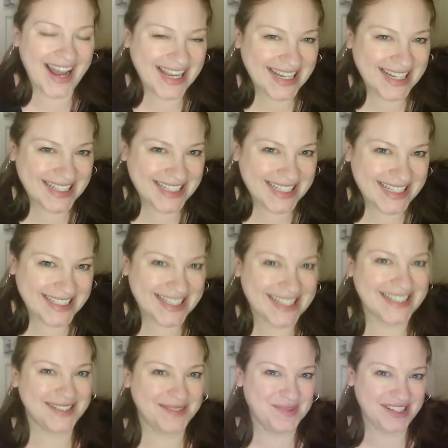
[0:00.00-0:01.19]
Hi, honeys.
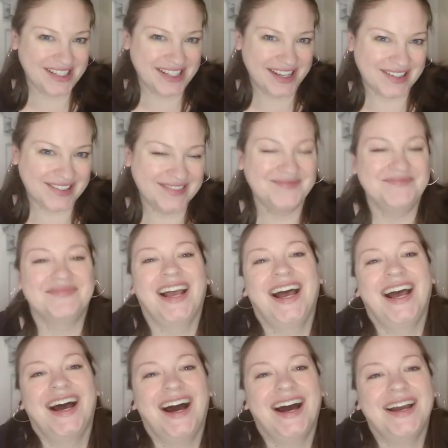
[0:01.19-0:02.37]
It's Michelle.
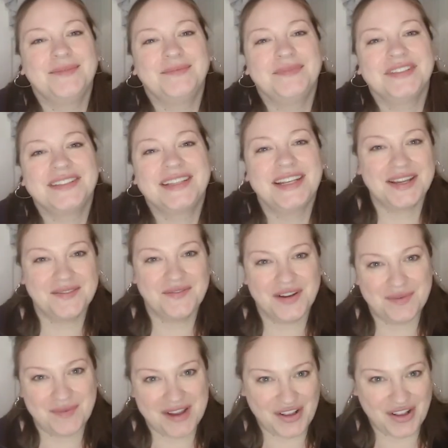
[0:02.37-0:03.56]
I'm sitting in
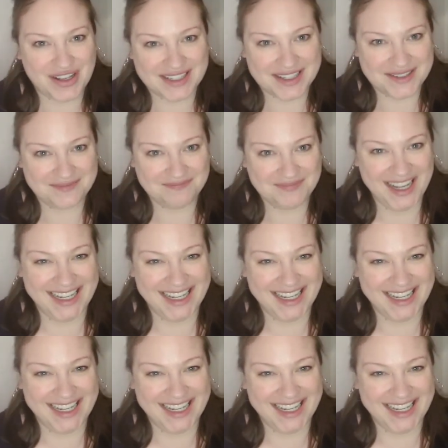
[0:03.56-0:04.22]
front of my closet.